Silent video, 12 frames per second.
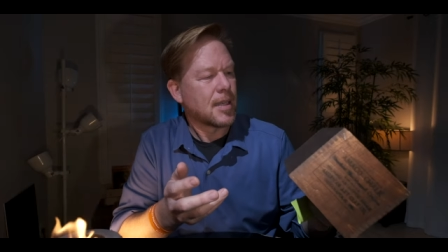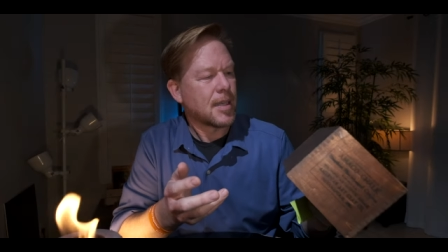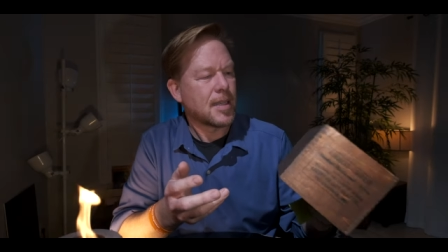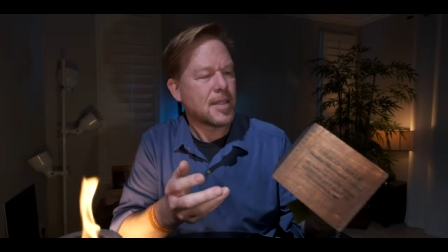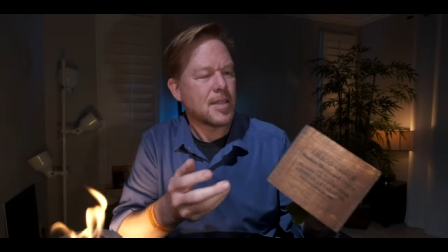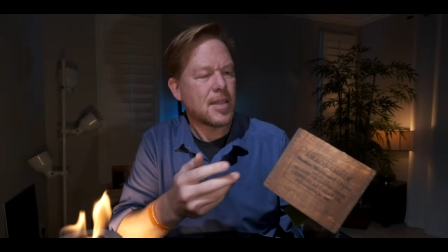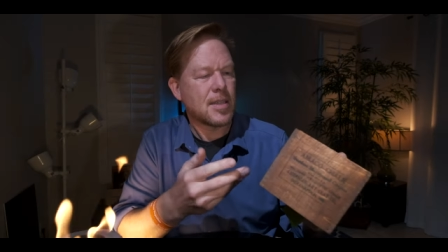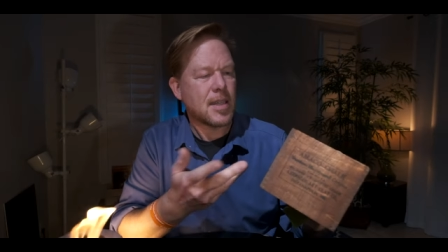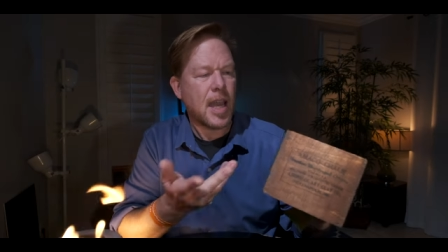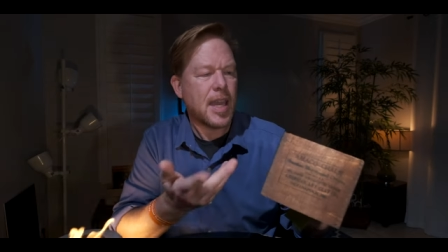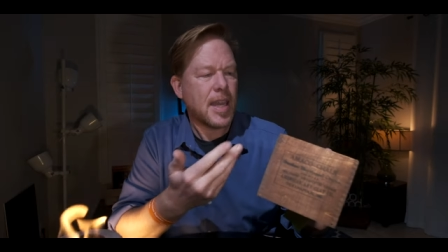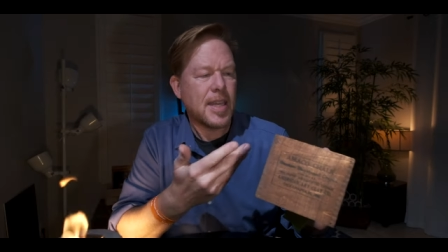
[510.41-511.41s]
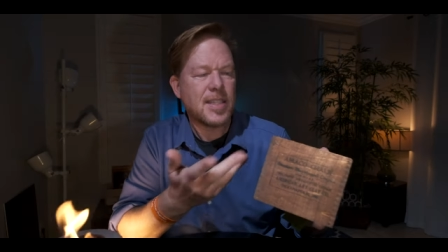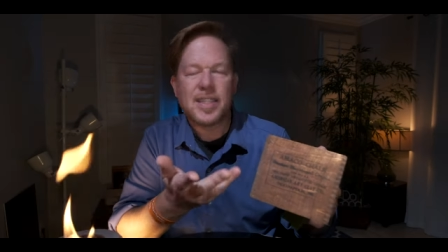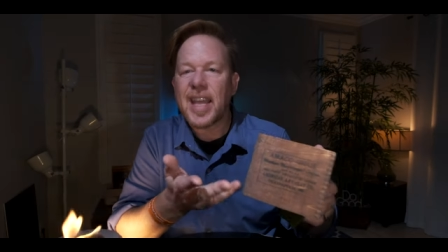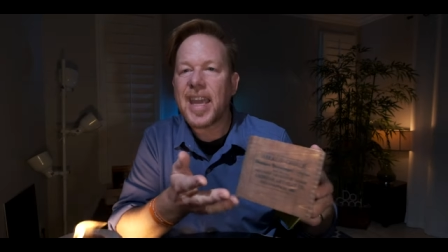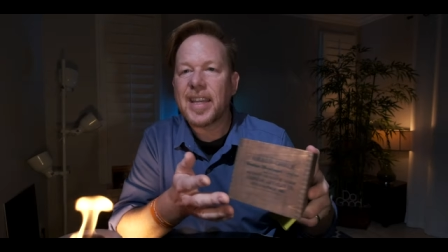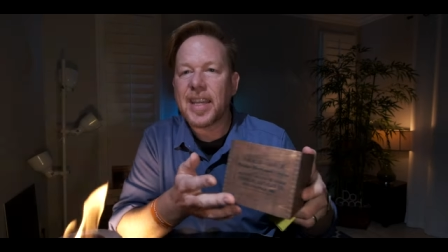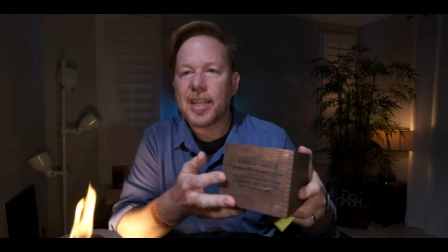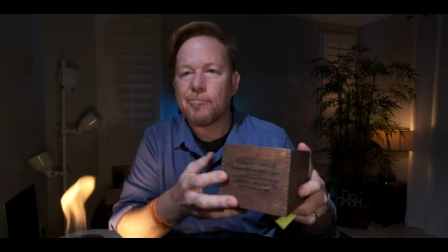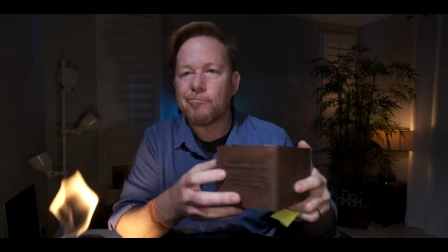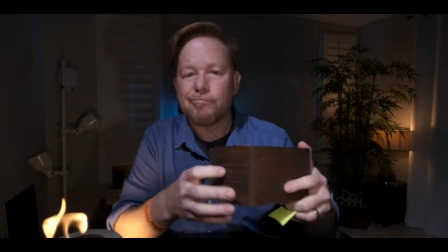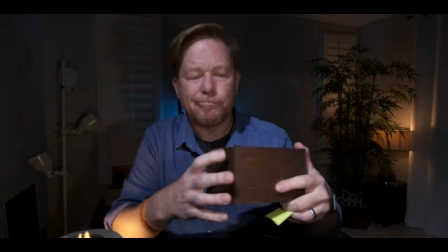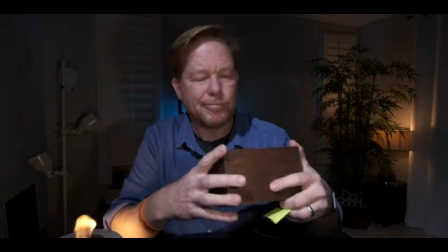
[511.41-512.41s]
It's just, he stained it.
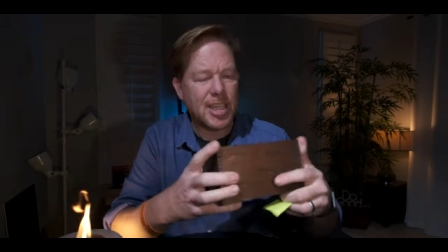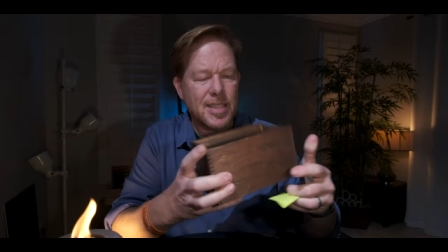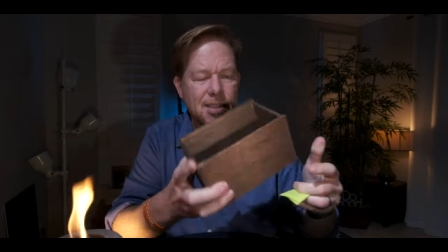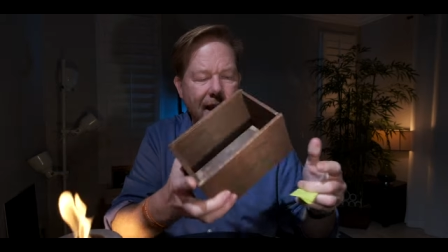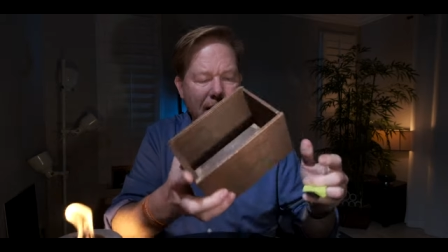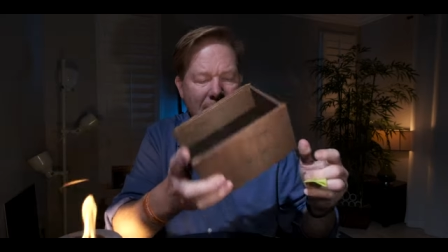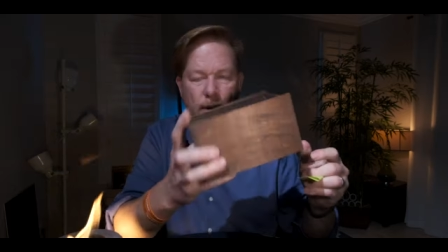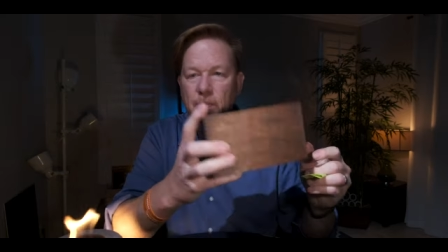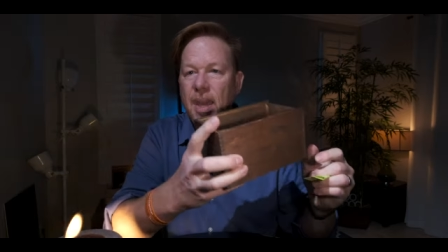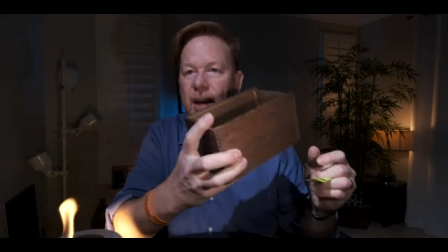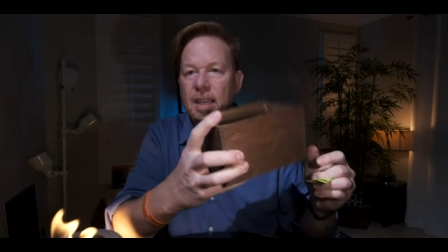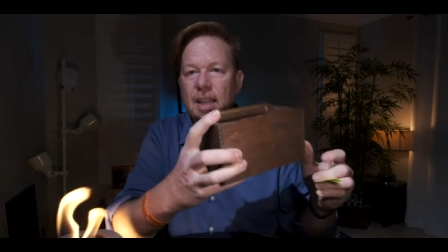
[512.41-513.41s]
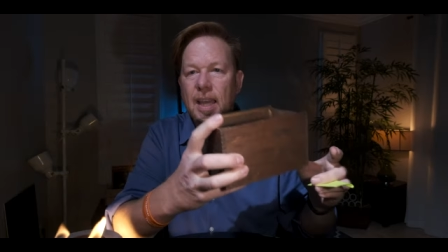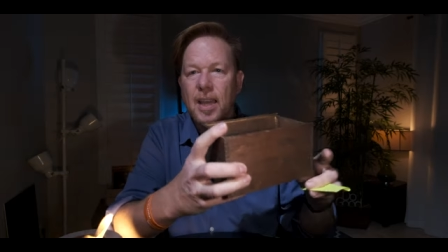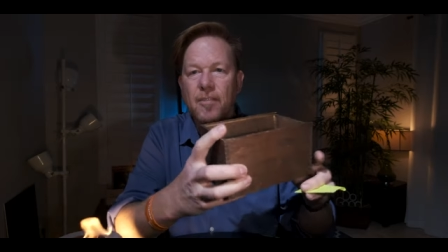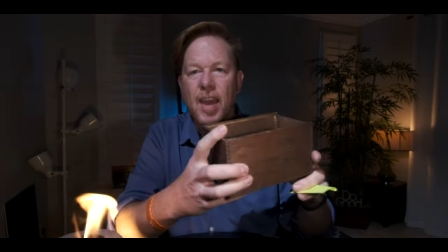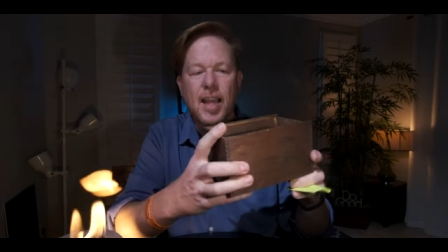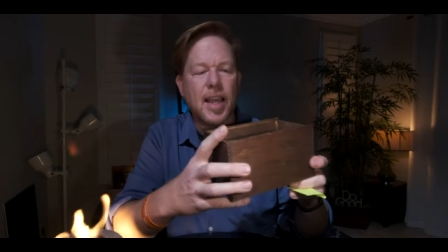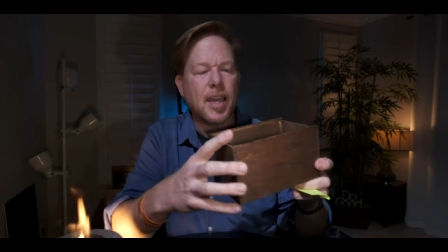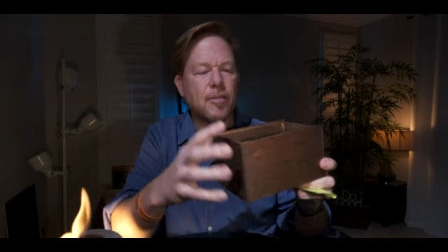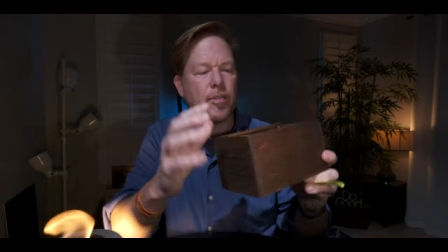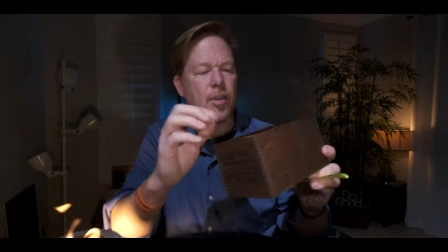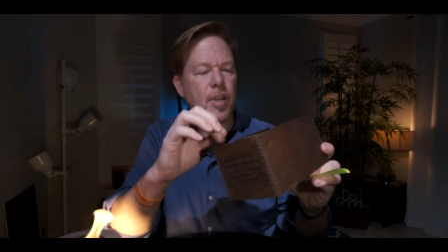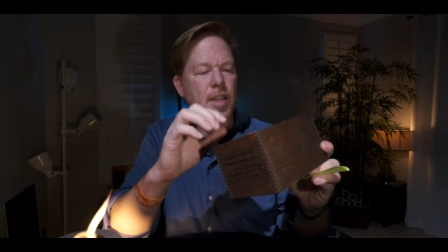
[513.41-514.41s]
He stained it and made it like a valet
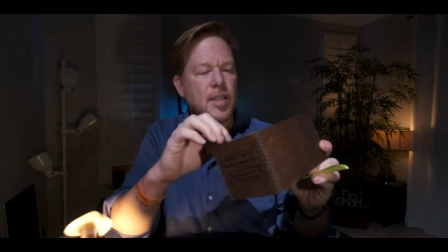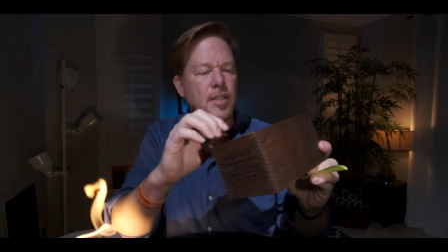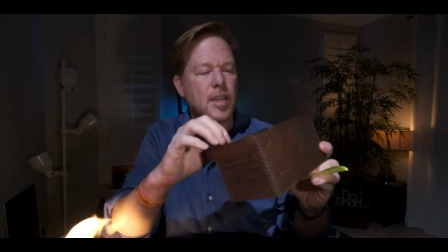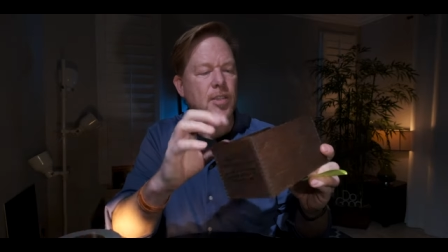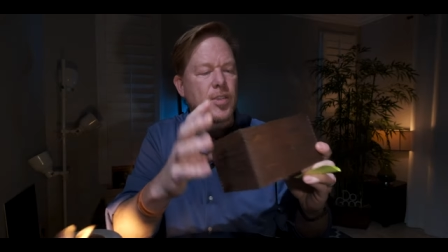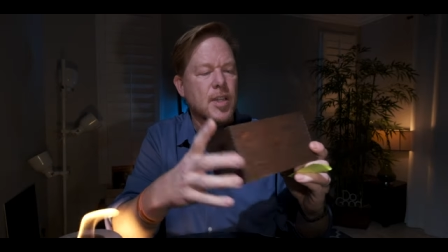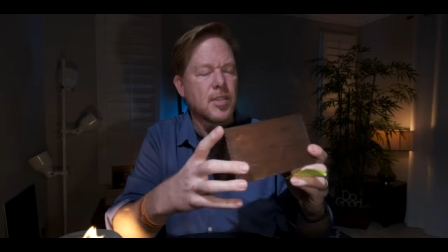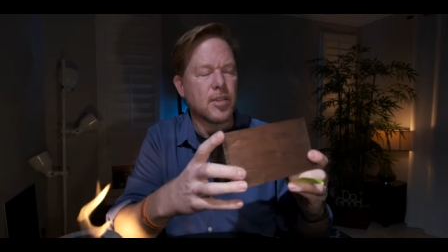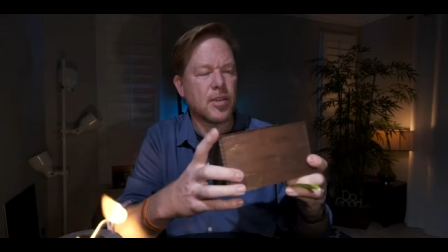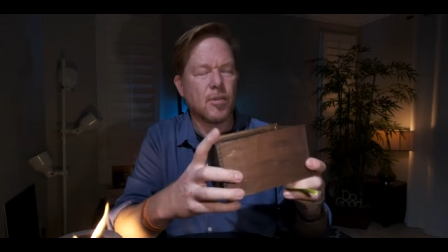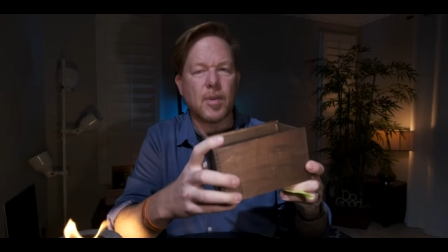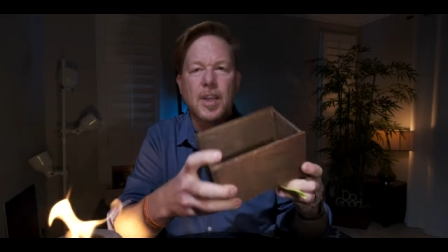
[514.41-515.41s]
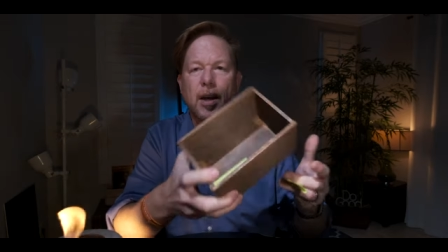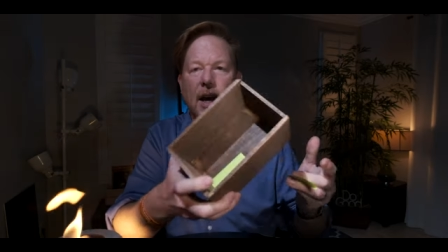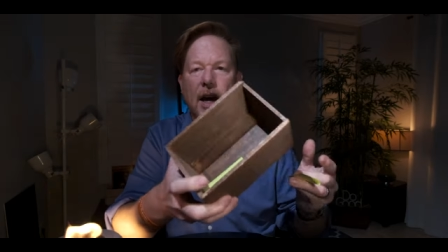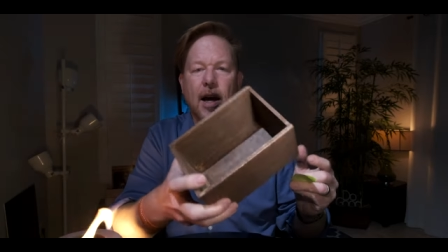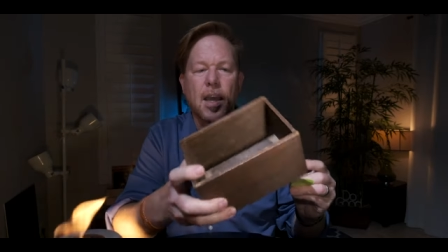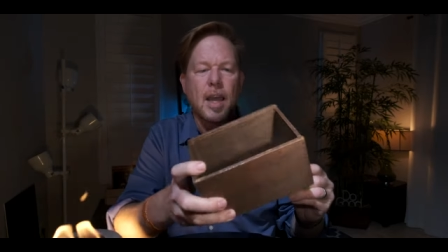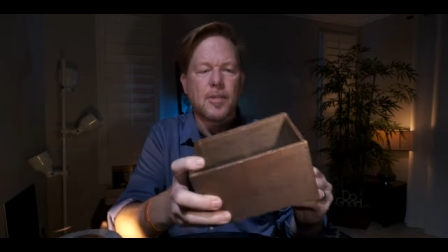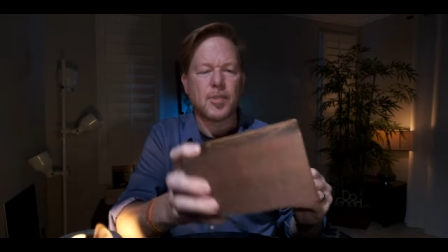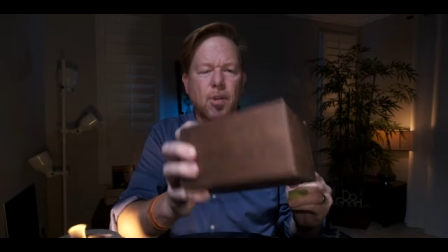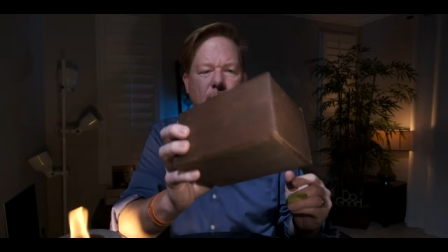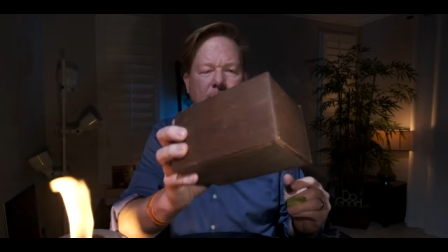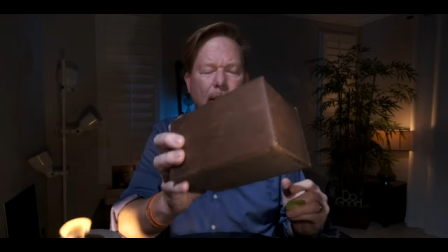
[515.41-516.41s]
for his dresser when I was
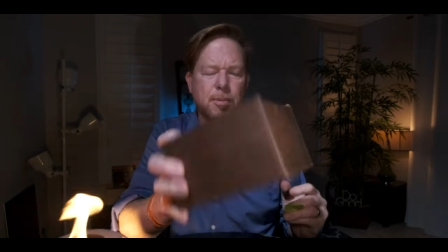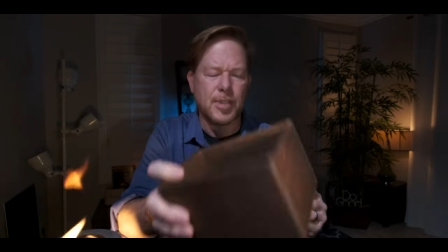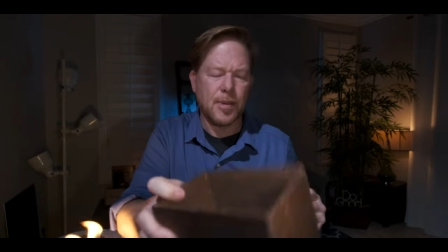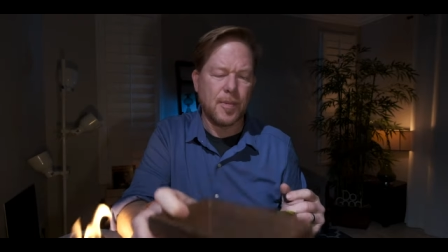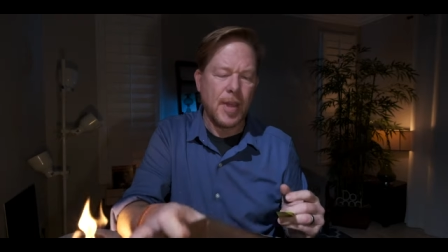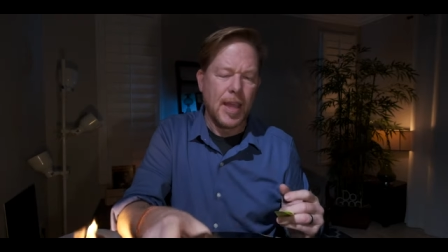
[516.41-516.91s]
growing up. So